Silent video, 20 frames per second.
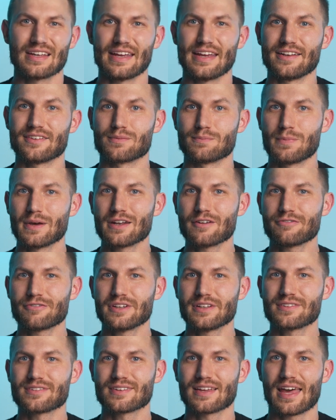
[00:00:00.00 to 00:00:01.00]
its
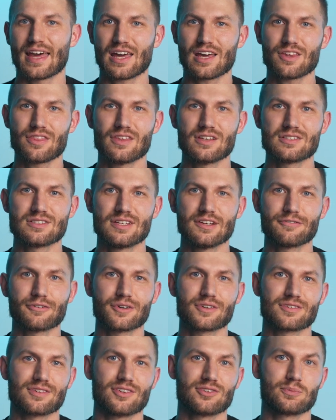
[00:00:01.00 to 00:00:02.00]
benefits, and the
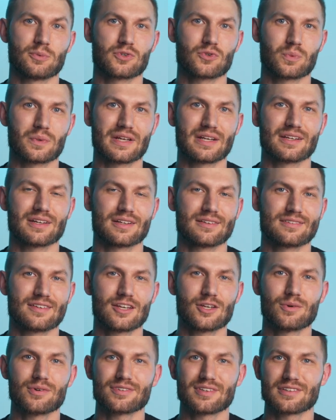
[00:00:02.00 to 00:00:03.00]
differences between
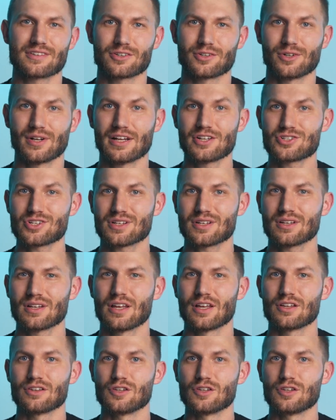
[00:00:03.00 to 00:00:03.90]
continuous integration,